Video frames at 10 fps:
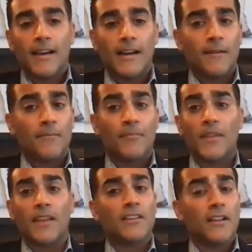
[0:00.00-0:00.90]
Um,
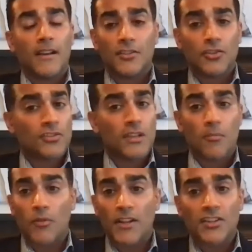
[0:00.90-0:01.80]
they can uh, show
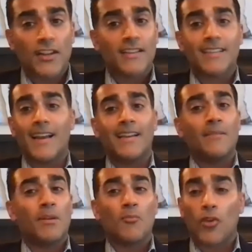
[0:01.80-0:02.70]
separation anxiety,
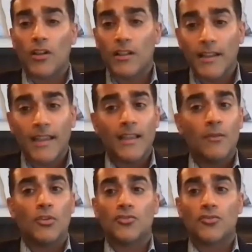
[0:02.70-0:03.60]
being more clingy,
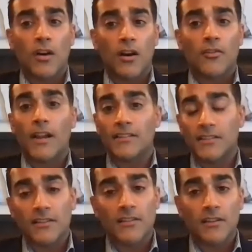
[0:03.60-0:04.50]
withdrawn, or
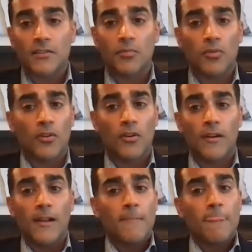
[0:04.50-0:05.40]
hesitant to explore.
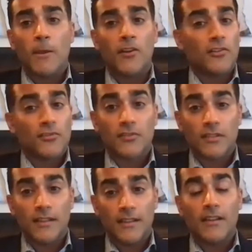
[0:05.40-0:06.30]
You can also
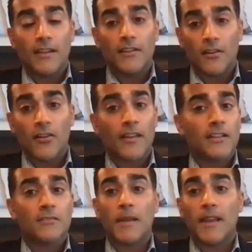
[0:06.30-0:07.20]
see in, in younger
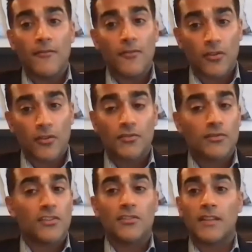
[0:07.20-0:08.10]
kids behavioral issues
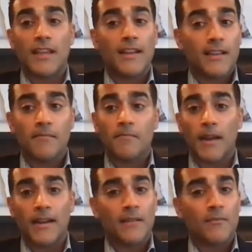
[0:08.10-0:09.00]
such as hitting,
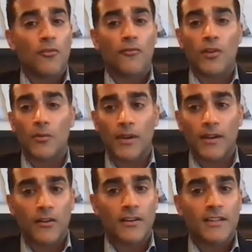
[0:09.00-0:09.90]
biting, more frequent
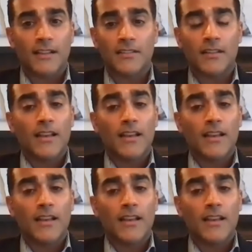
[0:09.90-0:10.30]
or intense